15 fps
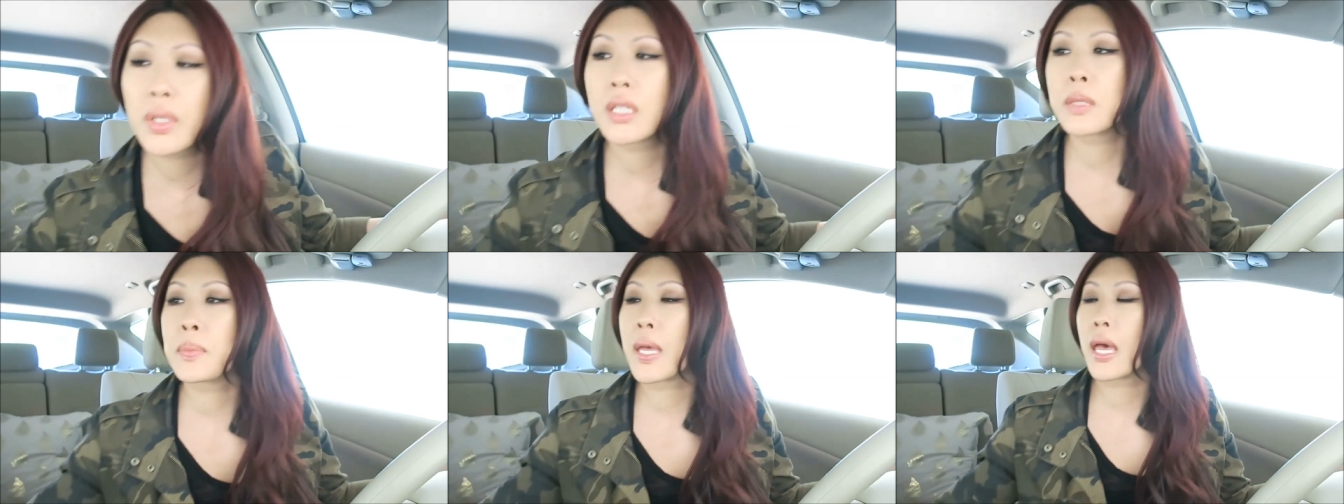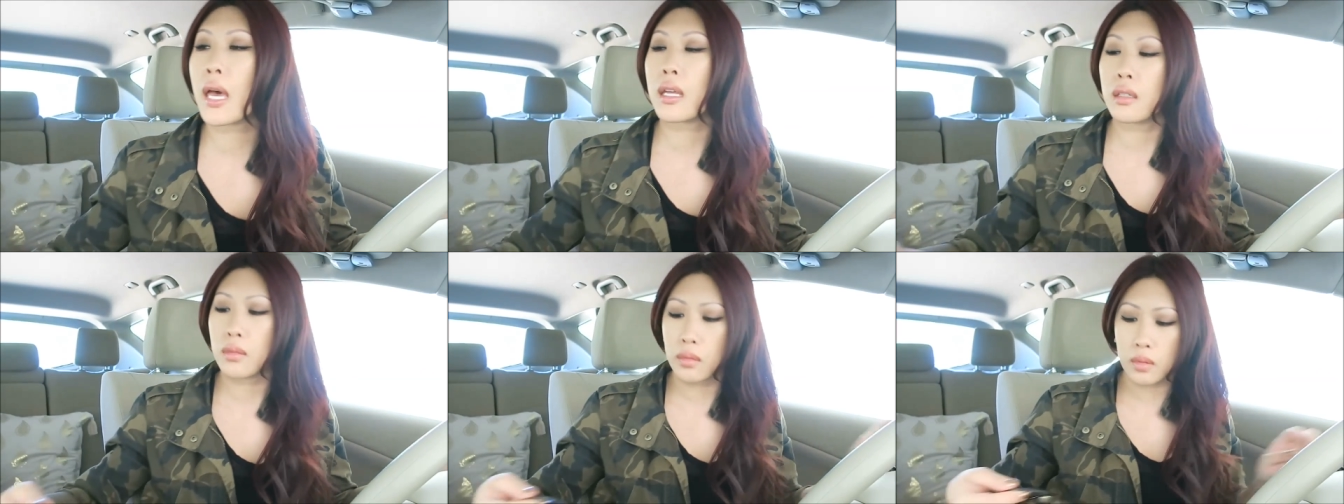be as
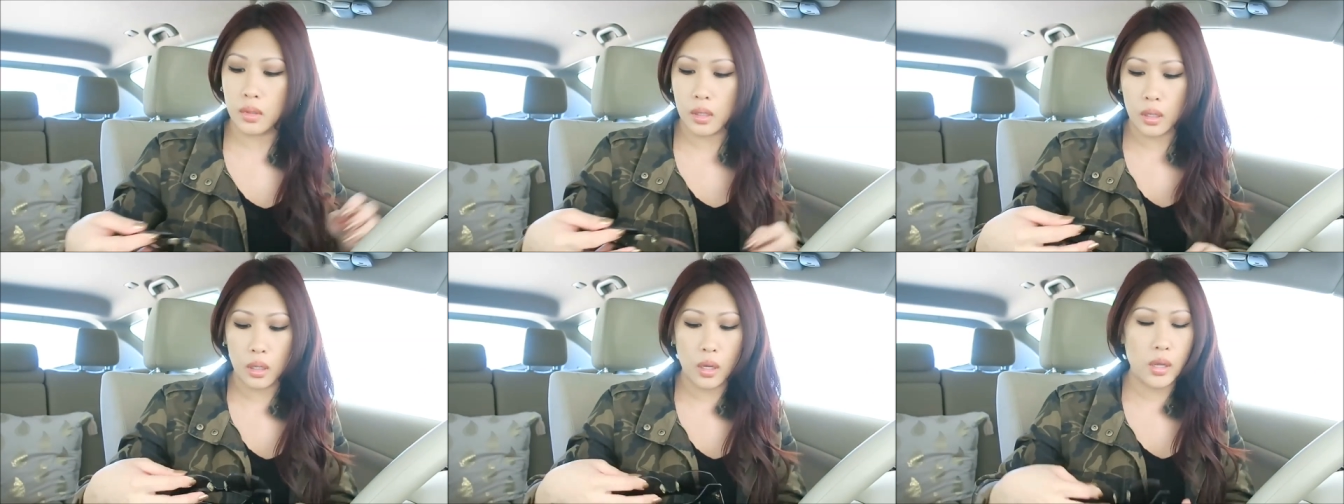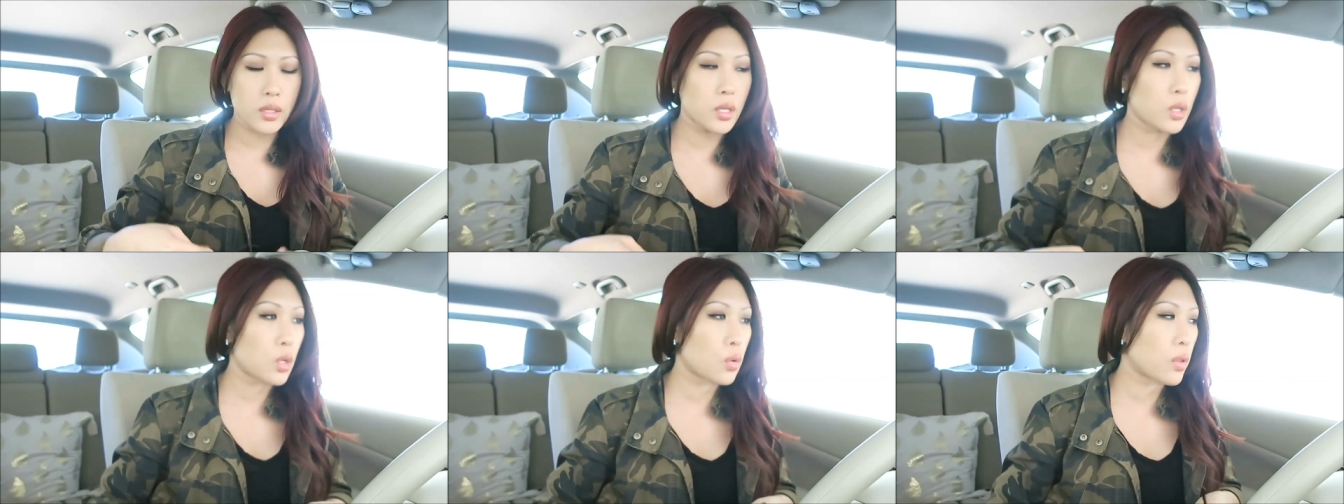bad
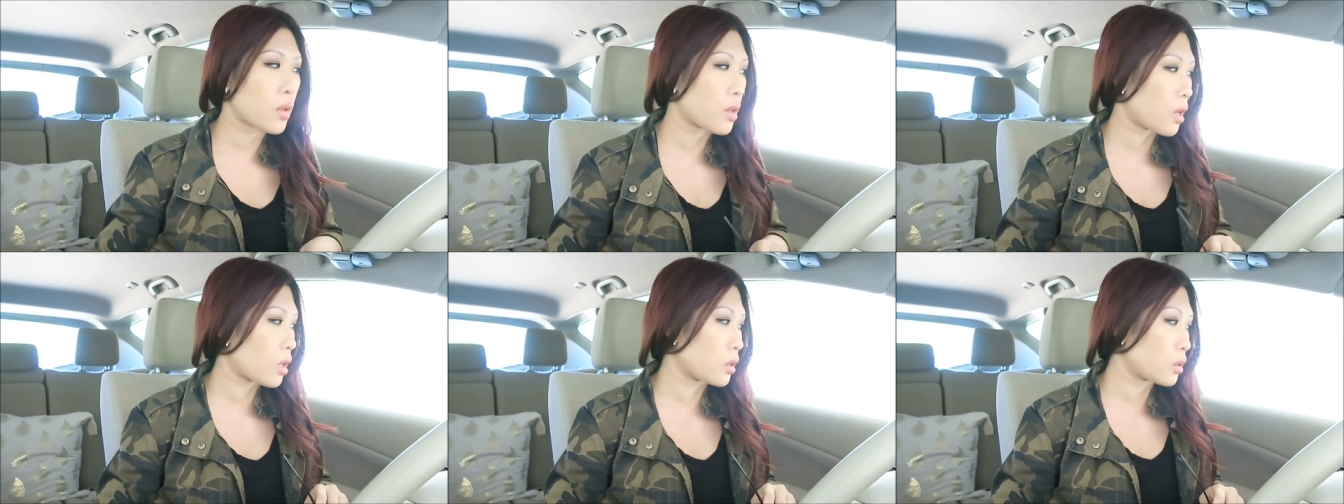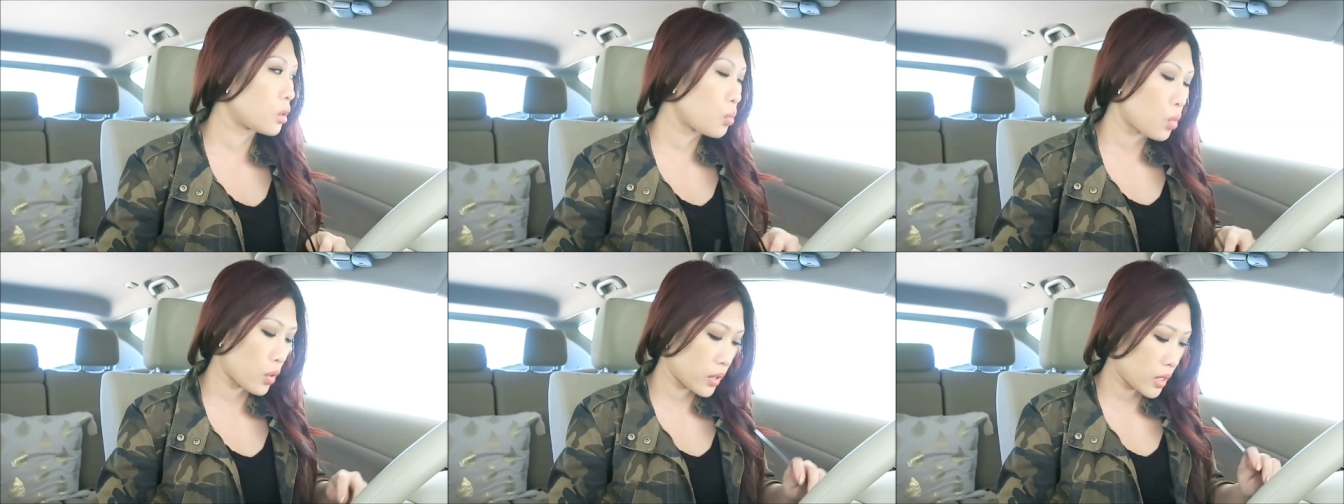because I know that a
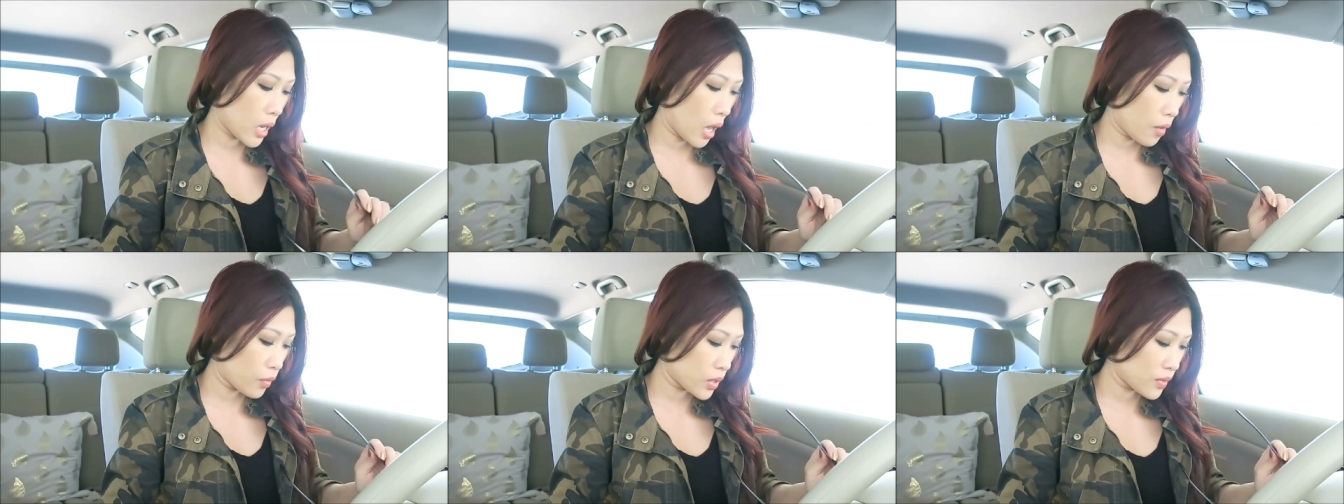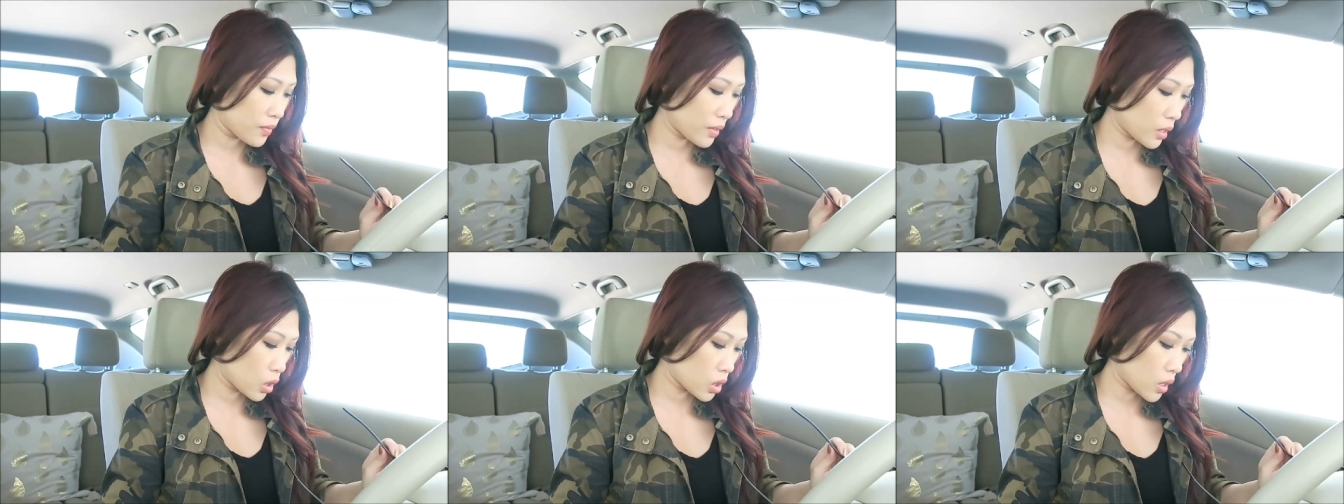little more than half was
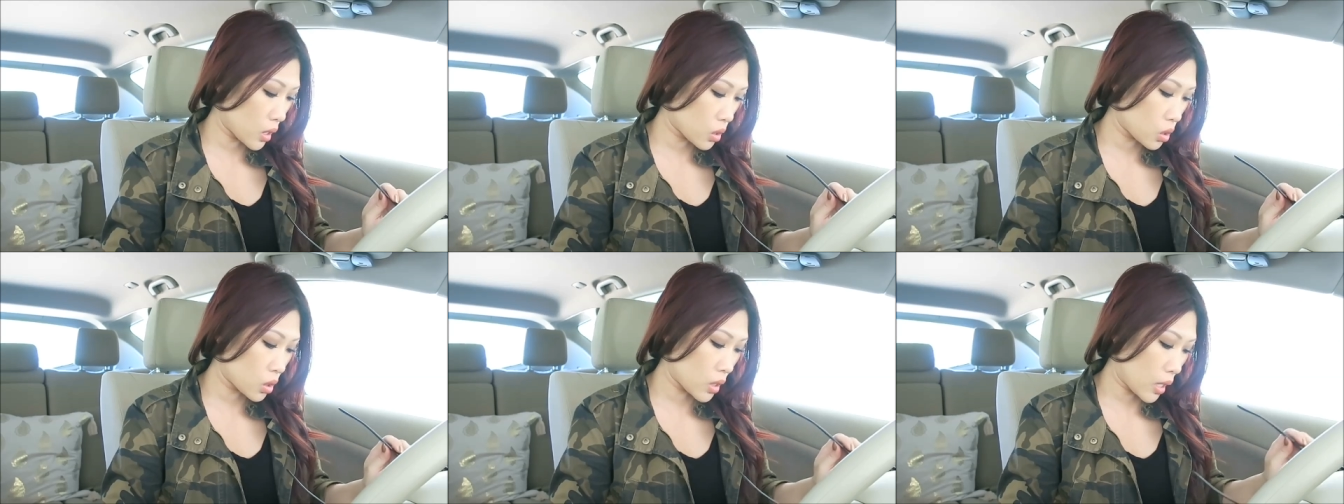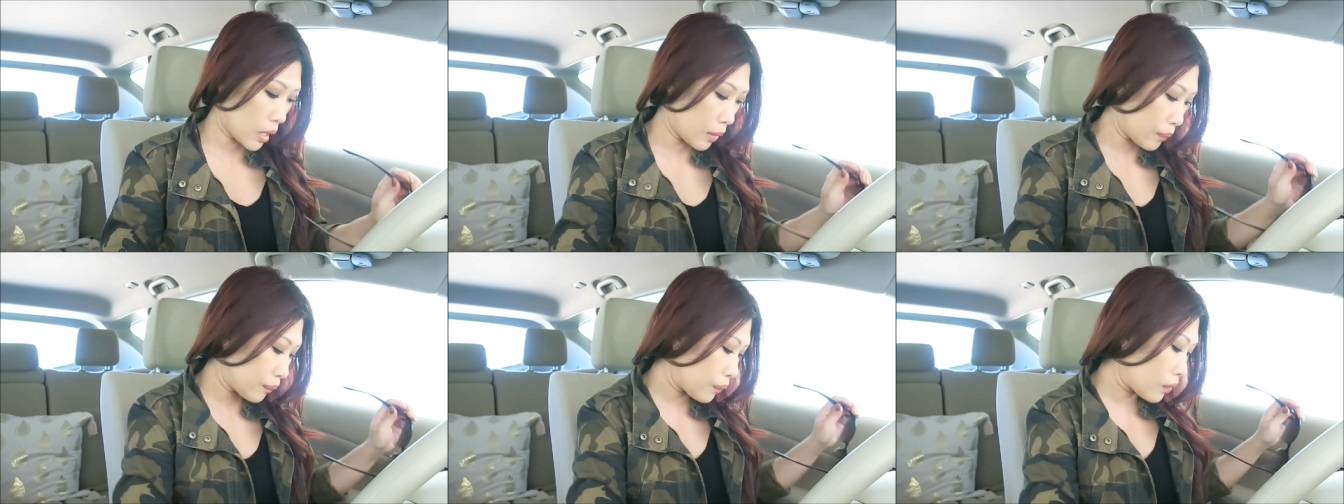finished
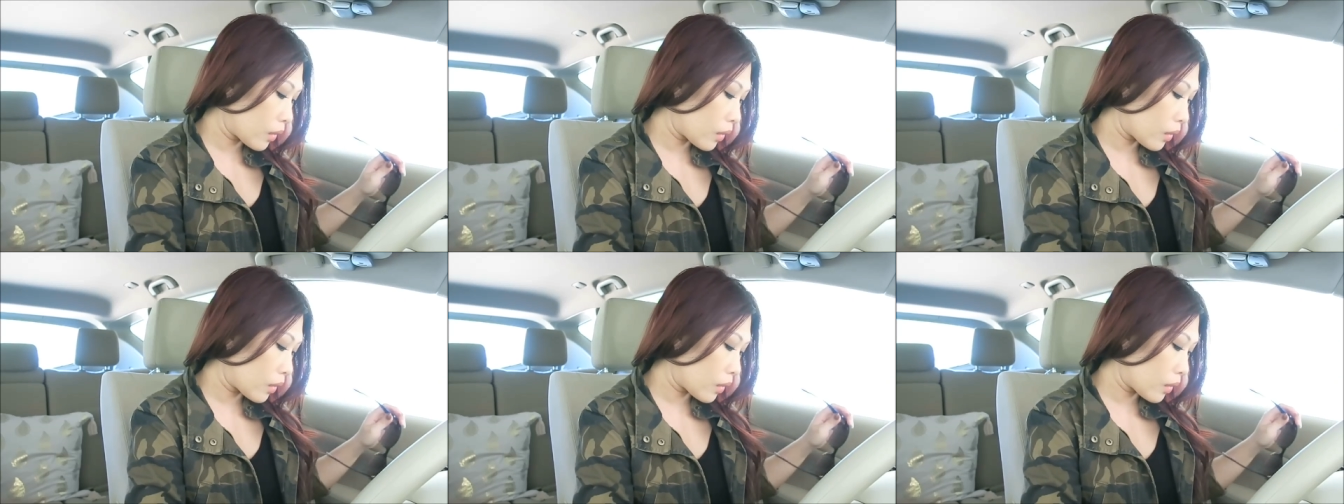yesterday.